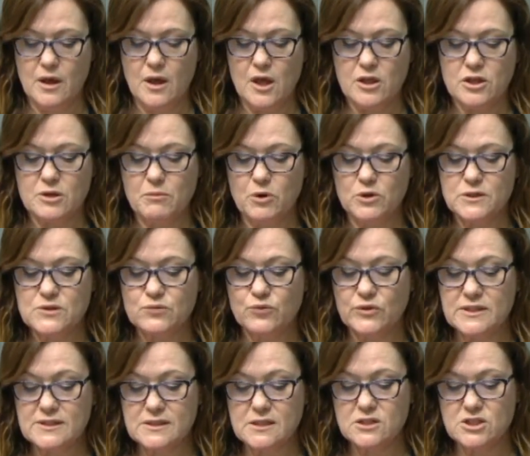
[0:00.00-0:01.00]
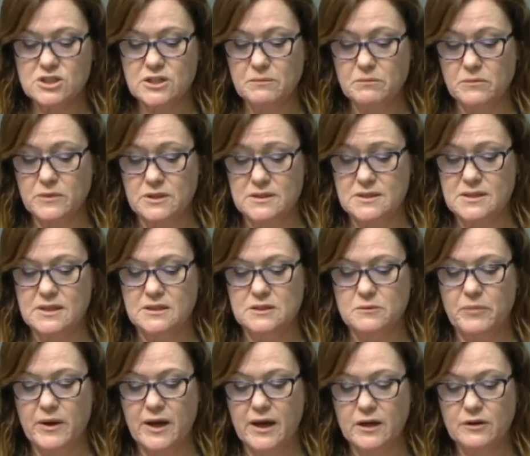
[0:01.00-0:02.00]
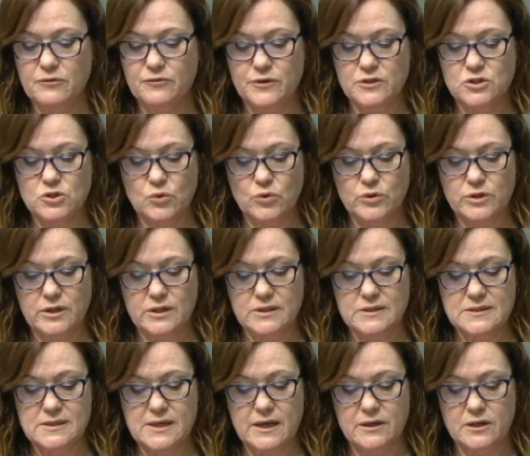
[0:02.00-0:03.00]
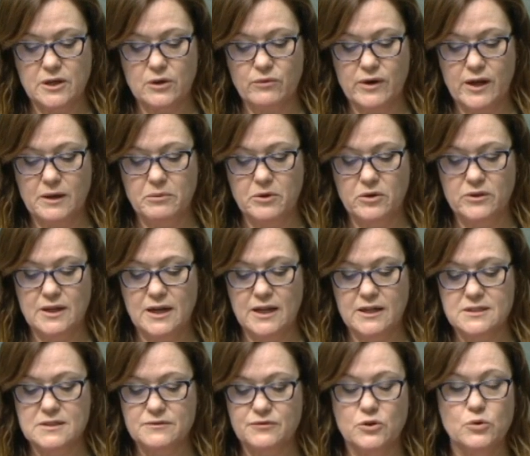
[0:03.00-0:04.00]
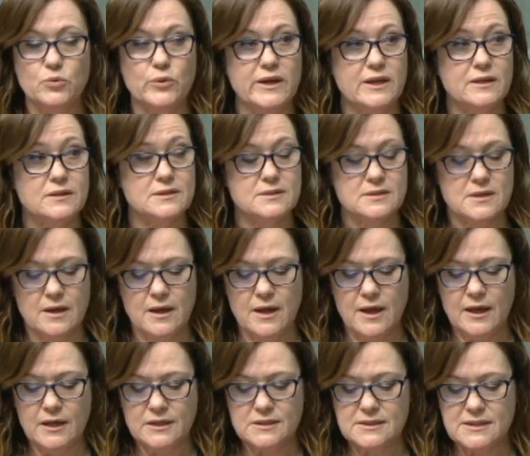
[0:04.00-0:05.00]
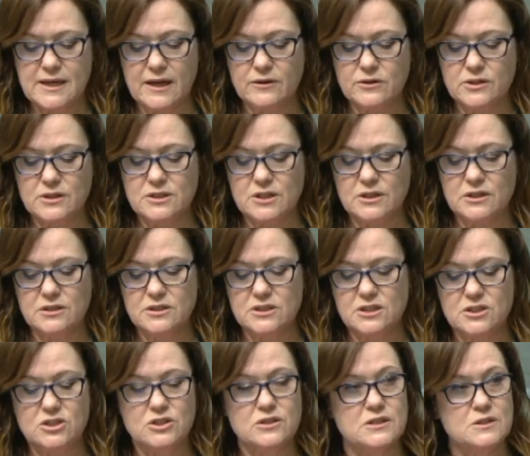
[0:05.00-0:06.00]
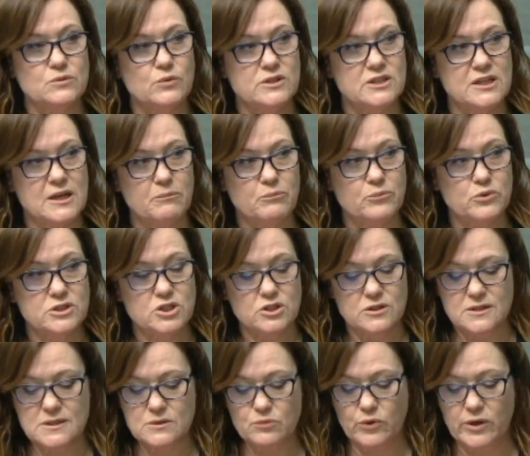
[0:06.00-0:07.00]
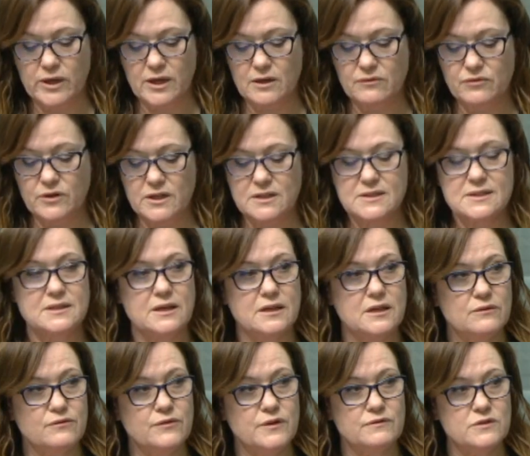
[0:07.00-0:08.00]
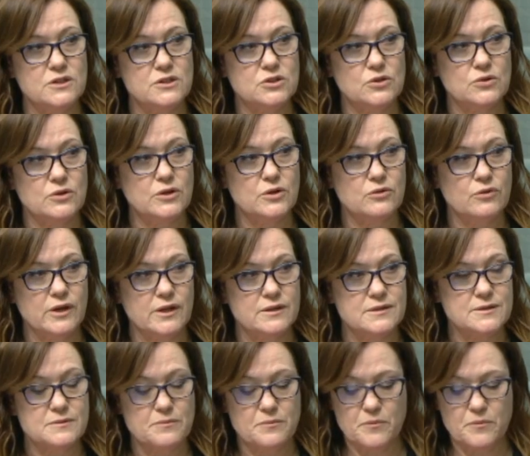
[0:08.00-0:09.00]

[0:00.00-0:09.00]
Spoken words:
The most recent shipments that departed for Jordan and Saudi Arabia in the last few weeks sailed into conditions where temperatures were even exceeding 52 degrees.